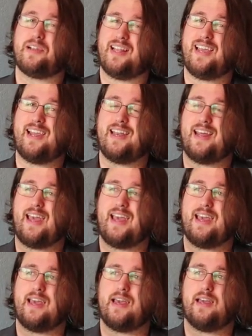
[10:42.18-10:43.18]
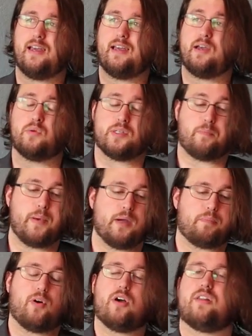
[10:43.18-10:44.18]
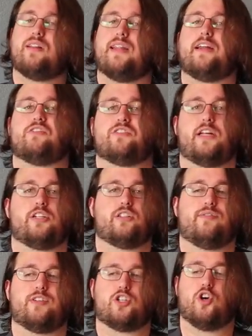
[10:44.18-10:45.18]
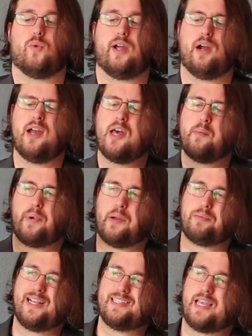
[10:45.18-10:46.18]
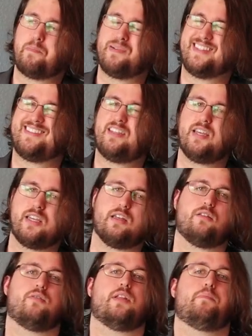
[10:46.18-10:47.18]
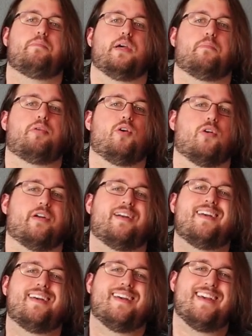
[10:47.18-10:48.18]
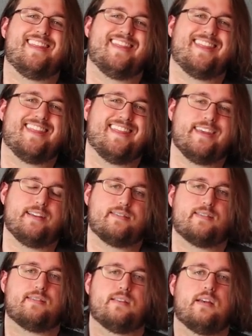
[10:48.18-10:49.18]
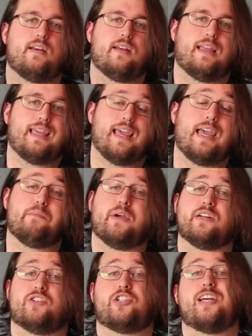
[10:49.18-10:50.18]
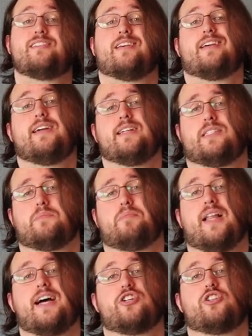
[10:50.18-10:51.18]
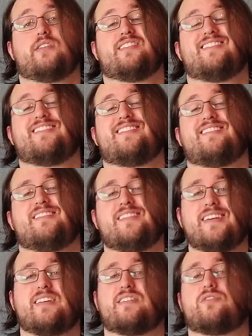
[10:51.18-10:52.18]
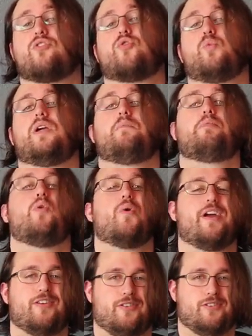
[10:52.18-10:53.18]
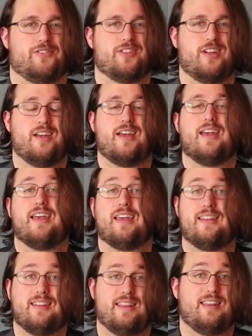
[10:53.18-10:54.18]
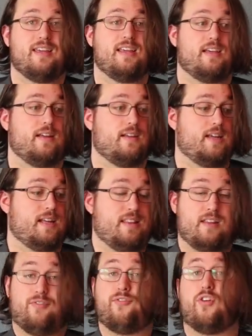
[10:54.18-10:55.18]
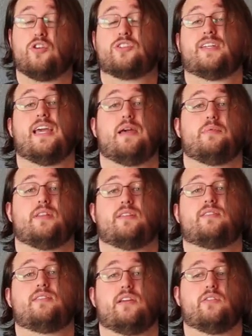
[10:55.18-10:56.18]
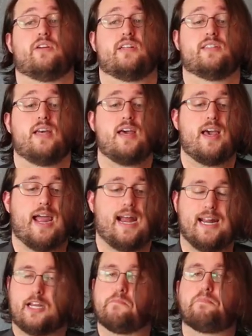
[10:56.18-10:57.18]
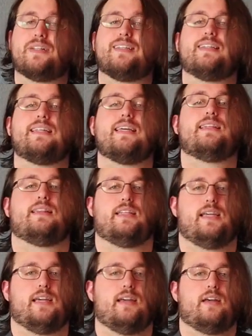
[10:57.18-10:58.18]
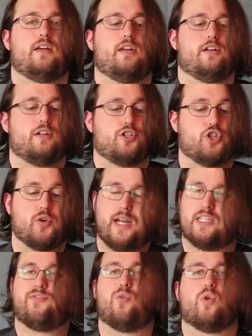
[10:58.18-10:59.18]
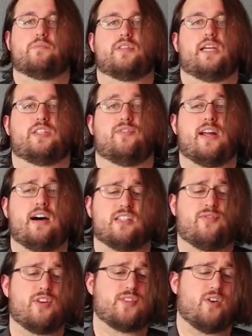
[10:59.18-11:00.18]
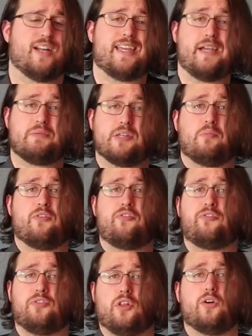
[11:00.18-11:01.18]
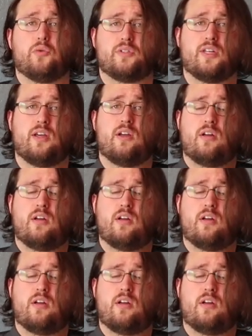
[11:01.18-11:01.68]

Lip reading: was a big part of the later stages of his career, but it plays a particularly big part in this game because Jason Kidd splashes 6 3-pointers in the first game of this series, and it completely transforms things for Dallas. First of all, it keeps him afloat